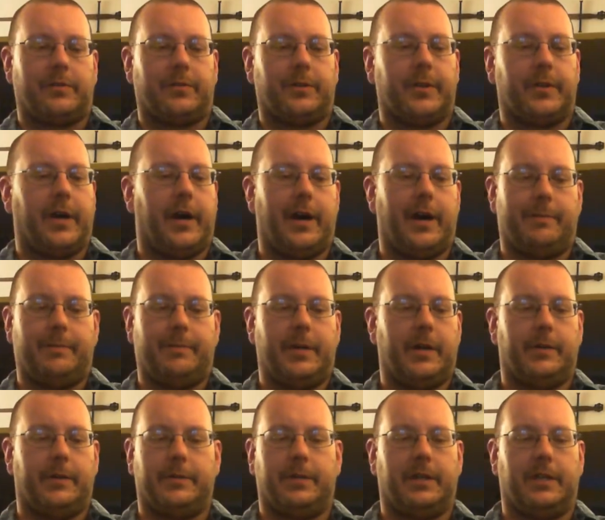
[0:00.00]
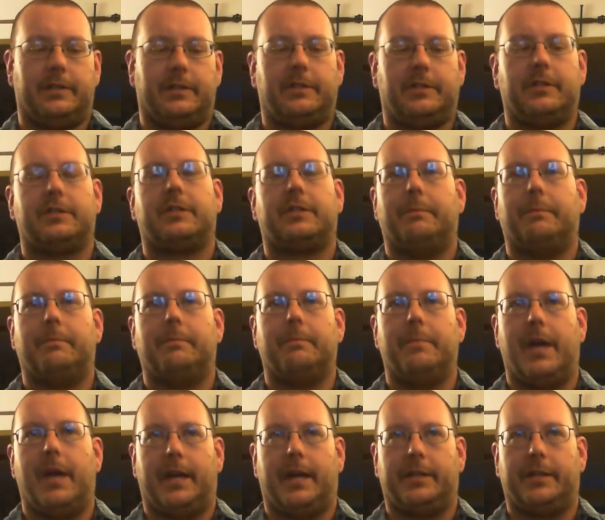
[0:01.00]
Well, the hop note is just
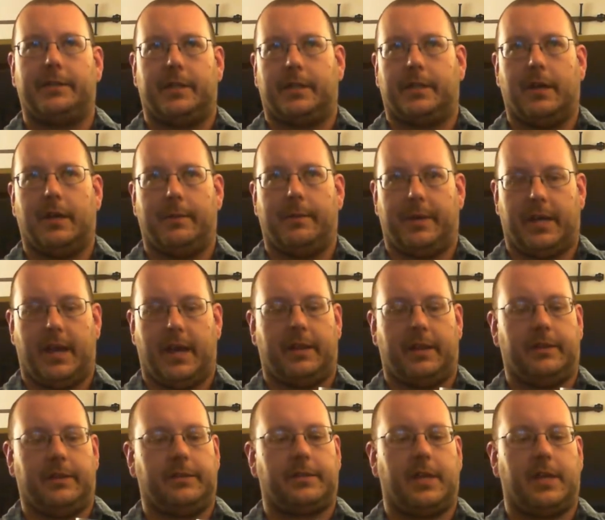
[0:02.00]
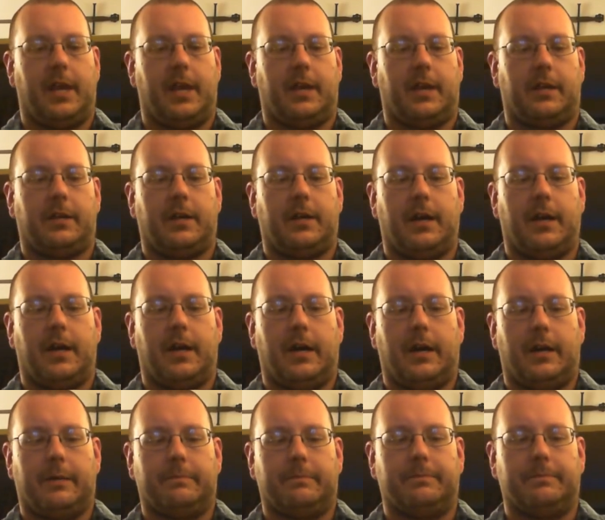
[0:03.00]
amazing coming out of this can.
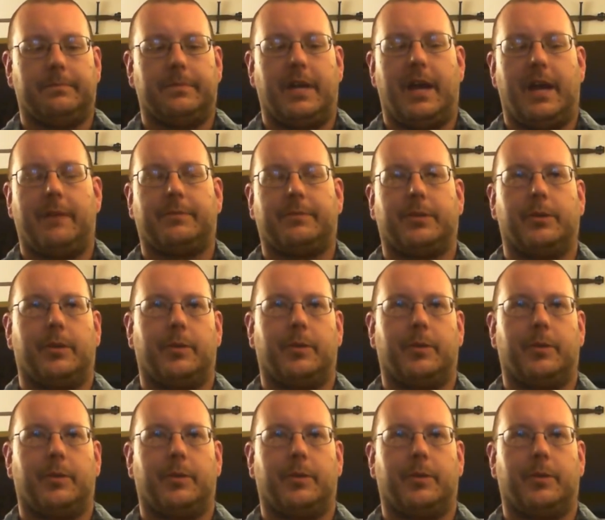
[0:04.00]
Absolutely